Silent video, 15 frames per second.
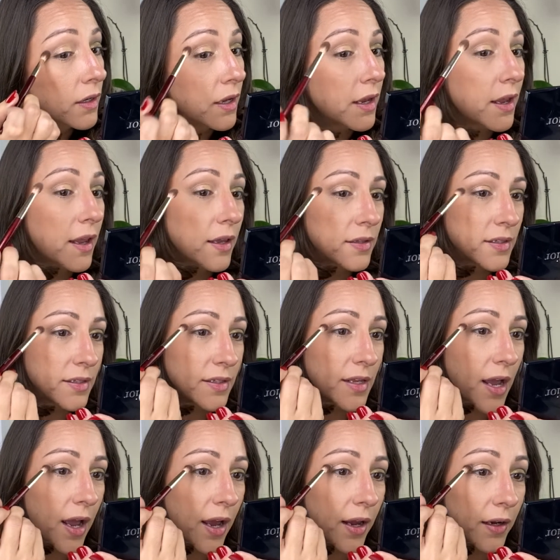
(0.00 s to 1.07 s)
it's
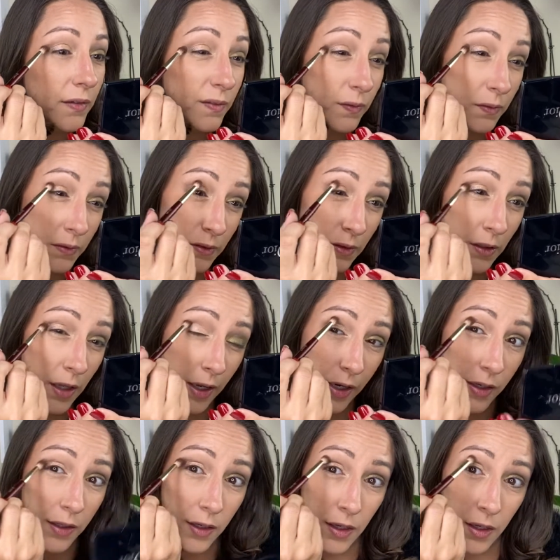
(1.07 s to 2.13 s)
not like a
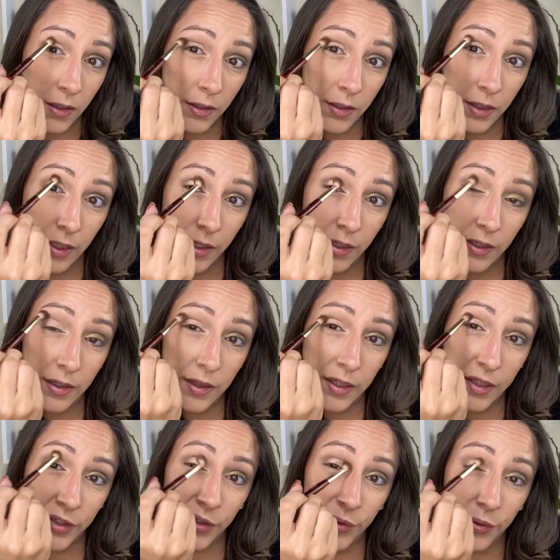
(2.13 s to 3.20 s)
ugly
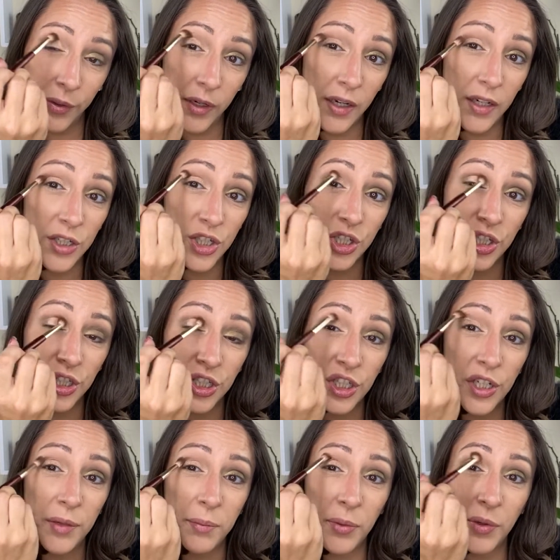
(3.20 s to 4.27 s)
glittery
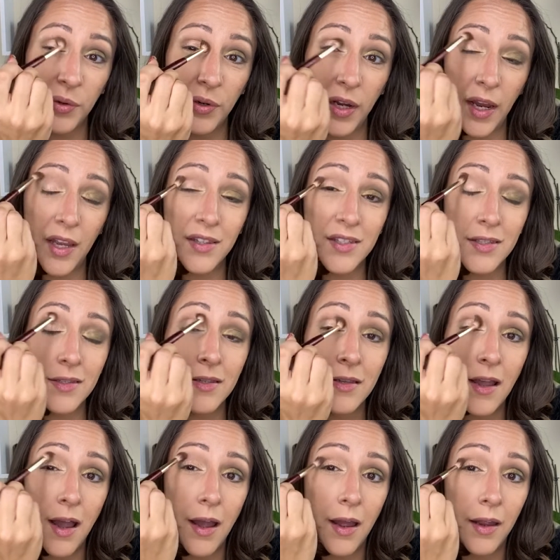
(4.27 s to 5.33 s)
shimmer. It's
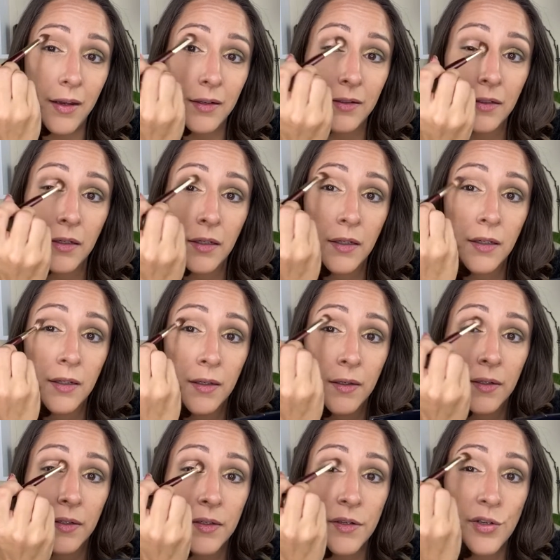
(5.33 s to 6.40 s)
not.
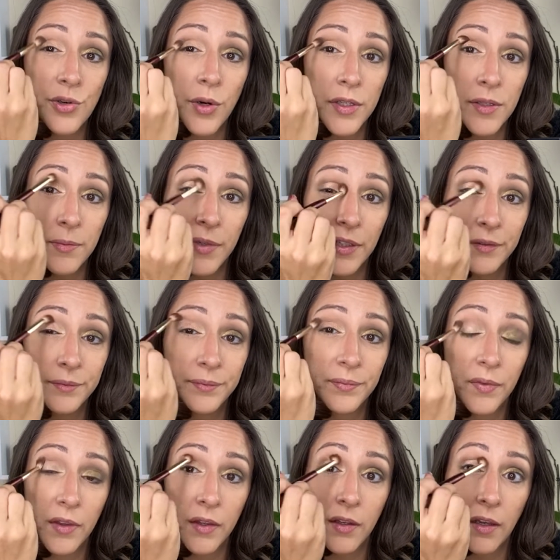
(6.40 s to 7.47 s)
Trust me,
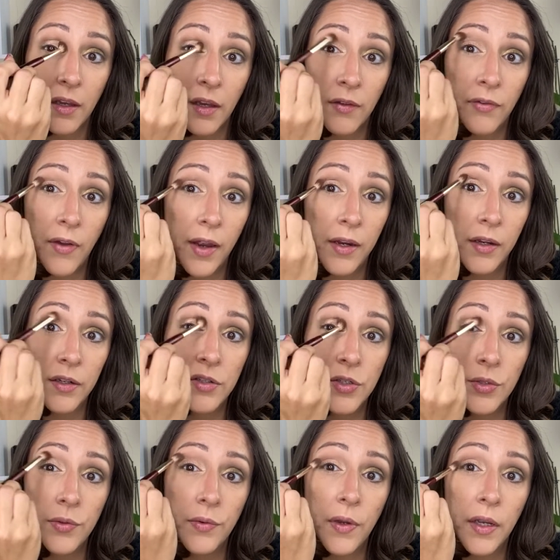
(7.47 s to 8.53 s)
if I could
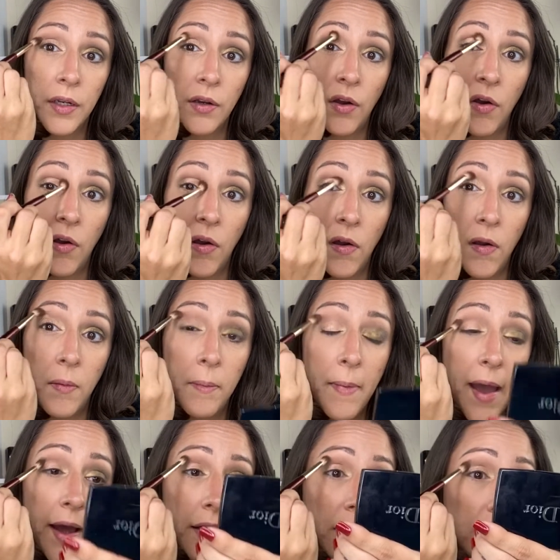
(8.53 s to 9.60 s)
do an all
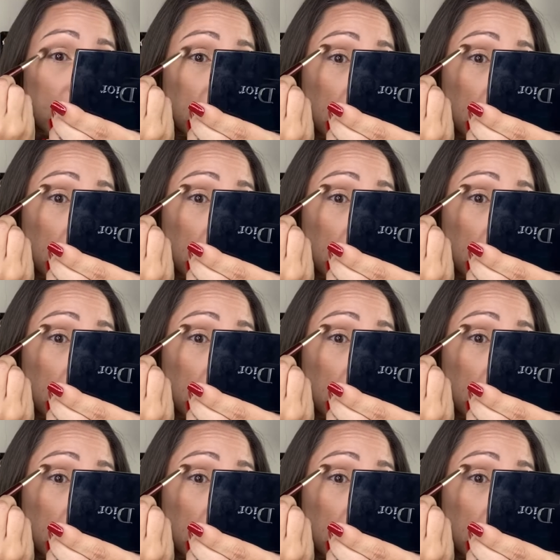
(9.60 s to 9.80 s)
matte look,